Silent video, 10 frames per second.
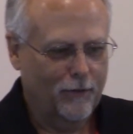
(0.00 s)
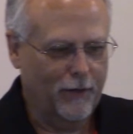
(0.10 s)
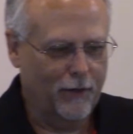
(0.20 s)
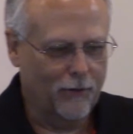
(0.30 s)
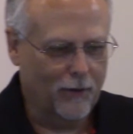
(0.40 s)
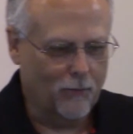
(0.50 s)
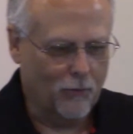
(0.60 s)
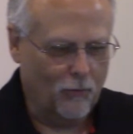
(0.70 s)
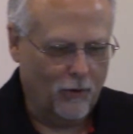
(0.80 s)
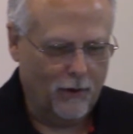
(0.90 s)
They're
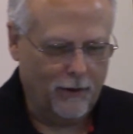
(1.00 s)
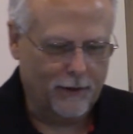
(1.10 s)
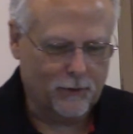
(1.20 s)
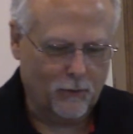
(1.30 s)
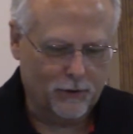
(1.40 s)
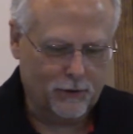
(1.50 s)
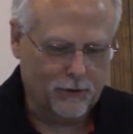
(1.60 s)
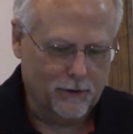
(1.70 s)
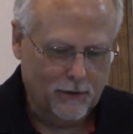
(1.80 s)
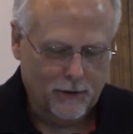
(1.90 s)
number one. That's what
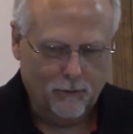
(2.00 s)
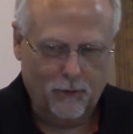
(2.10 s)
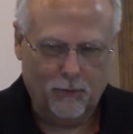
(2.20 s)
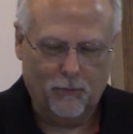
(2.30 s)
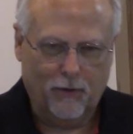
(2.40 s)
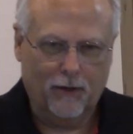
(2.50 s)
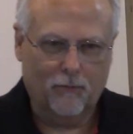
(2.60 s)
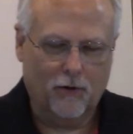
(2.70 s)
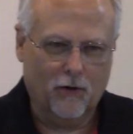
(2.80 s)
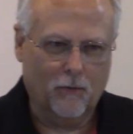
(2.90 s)
we've been
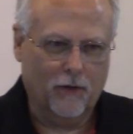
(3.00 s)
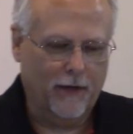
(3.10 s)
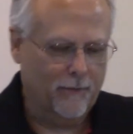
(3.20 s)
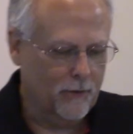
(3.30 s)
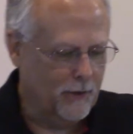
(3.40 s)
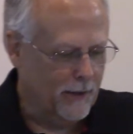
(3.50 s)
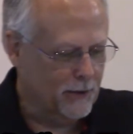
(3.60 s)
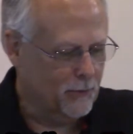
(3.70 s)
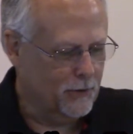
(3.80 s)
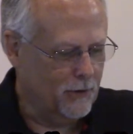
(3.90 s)
bombarded with
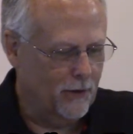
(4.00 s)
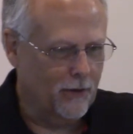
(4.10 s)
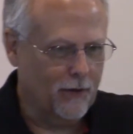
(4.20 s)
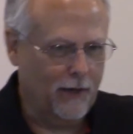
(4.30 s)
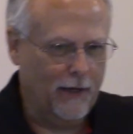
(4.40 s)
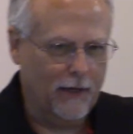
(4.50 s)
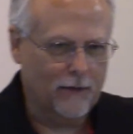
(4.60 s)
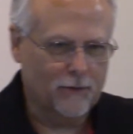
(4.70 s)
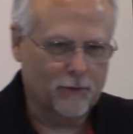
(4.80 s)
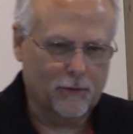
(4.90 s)
advertisements all our
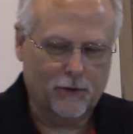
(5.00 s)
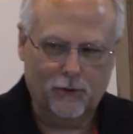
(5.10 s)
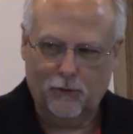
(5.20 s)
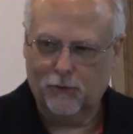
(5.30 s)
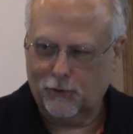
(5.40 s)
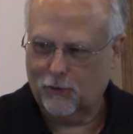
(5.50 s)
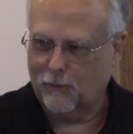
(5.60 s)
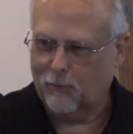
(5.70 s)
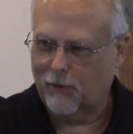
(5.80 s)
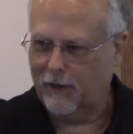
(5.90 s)
lives about. You
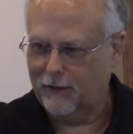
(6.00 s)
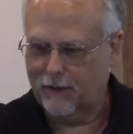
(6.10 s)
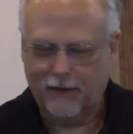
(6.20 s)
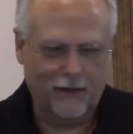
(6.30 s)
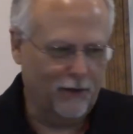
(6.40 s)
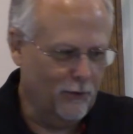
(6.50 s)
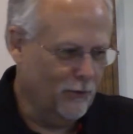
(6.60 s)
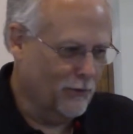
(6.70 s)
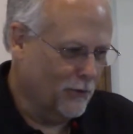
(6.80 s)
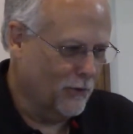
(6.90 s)
deserve a break today.
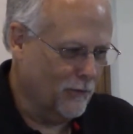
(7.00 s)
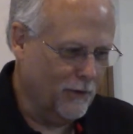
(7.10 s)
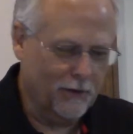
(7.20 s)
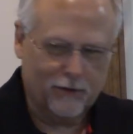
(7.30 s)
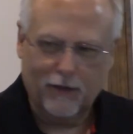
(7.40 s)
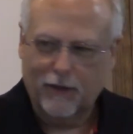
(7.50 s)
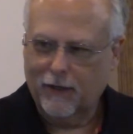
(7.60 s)
You deserve this.